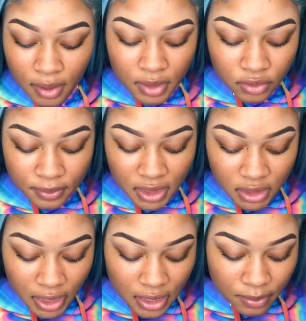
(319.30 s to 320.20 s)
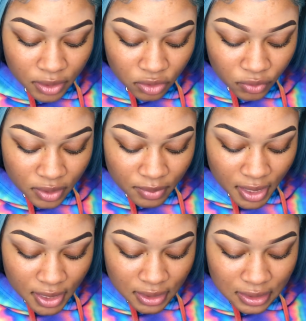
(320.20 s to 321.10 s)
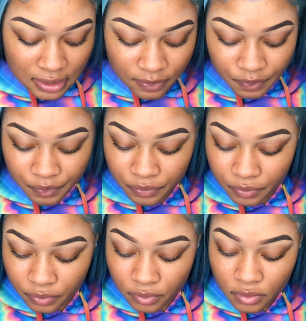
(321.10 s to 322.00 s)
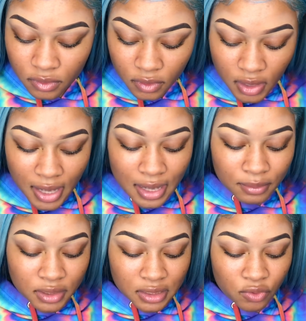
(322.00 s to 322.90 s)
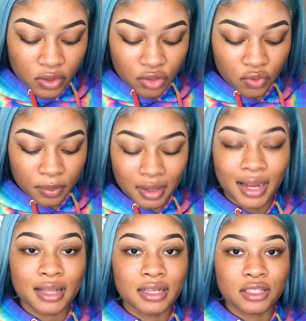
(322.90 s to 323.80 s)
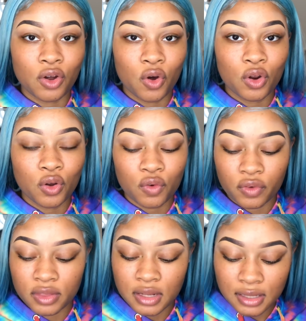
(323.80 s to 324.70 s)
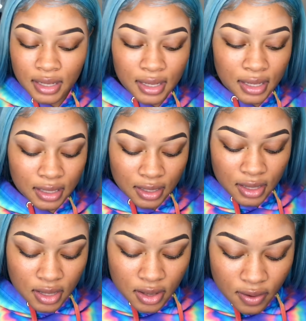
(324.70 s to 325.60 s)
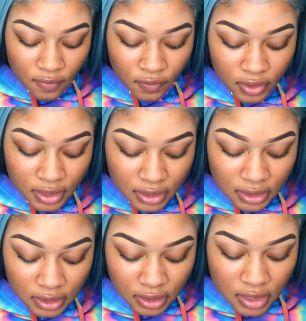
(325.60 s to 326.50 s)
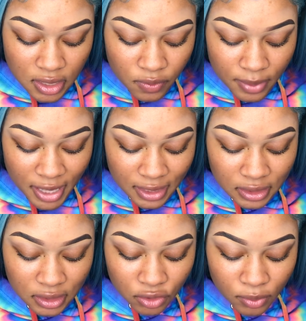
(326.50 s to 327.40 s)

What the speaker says: gonna use my shade number 3 base, and I'm just going to apply this all over the lid for this look we about to do,